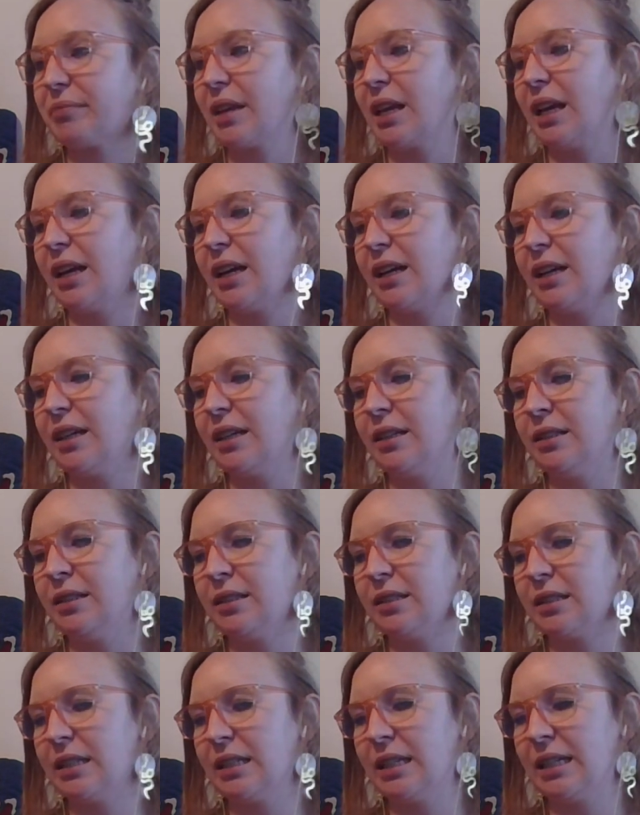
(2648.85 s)

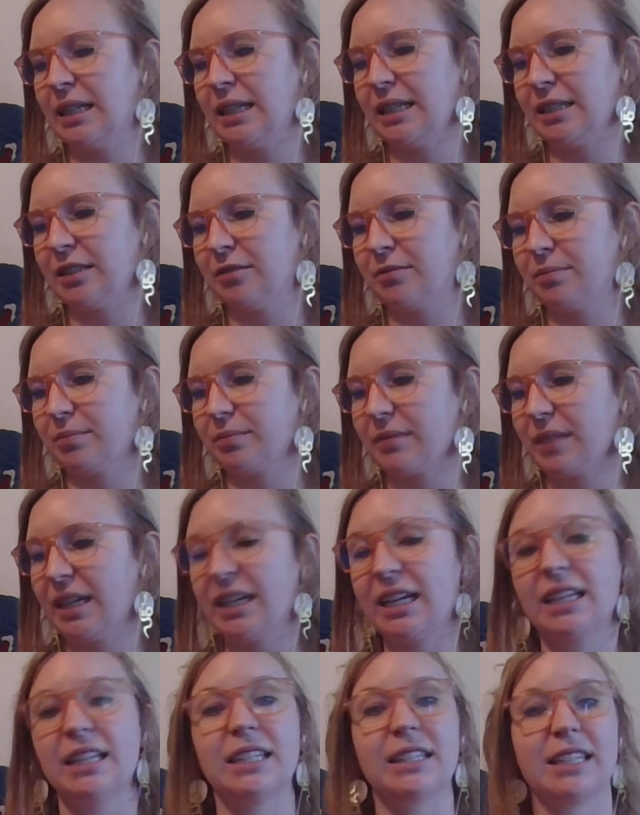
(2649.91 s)
And um, and
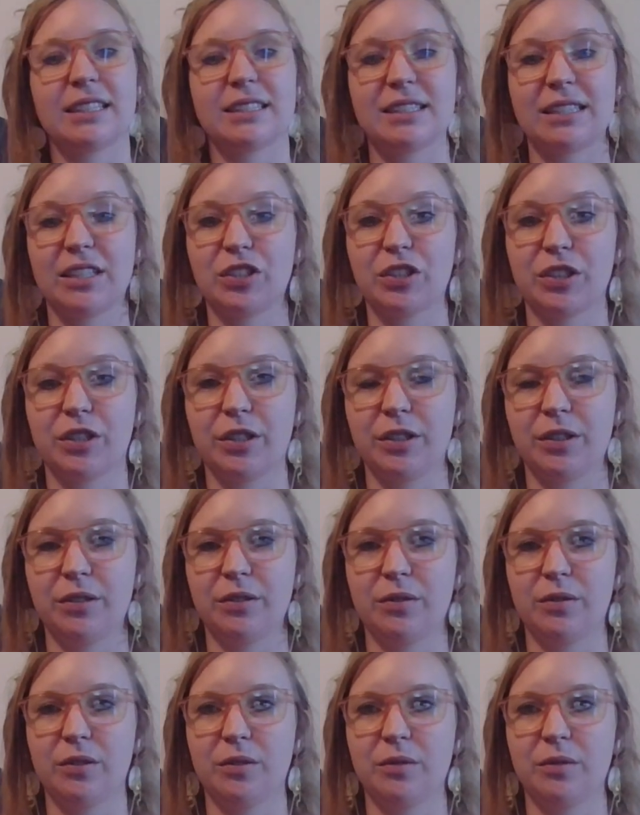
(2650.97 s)
I think that's such a good